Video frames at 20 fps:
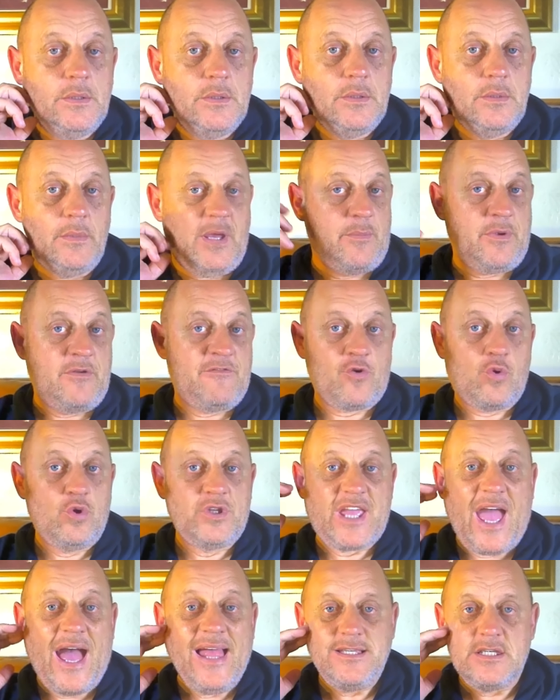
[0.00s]
Might have been throwing
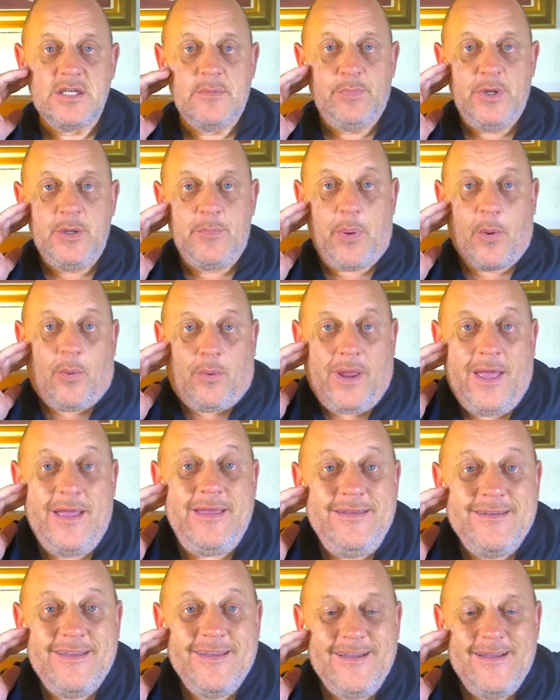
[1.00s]
cans at people,
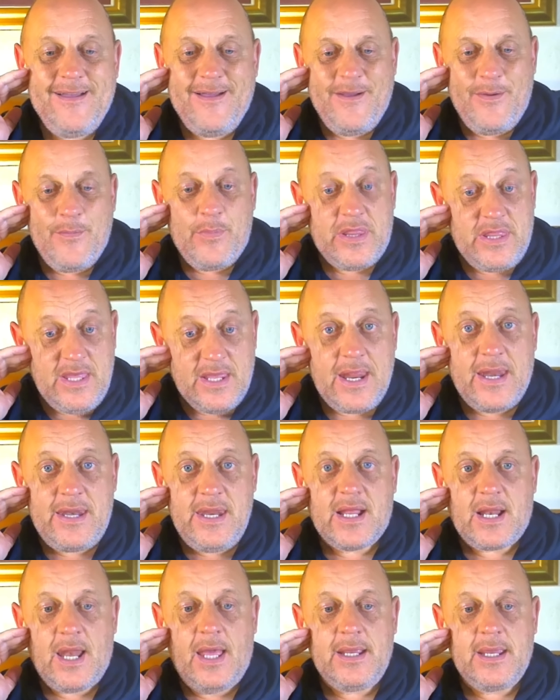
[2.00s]
right? But they're in
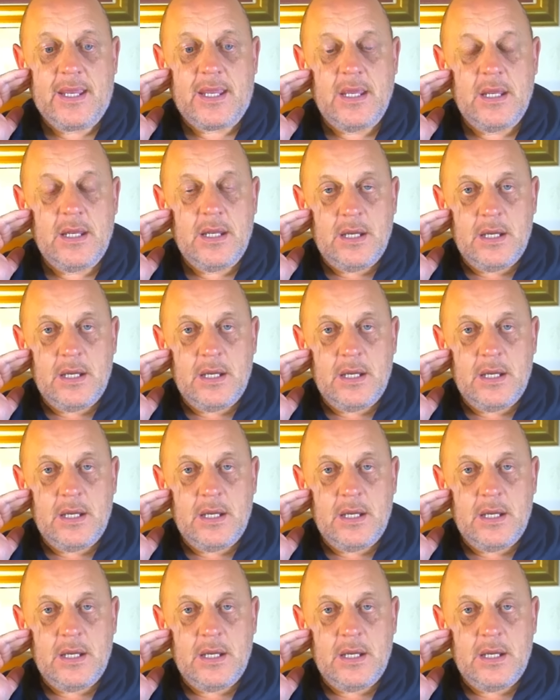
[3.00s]
the clink.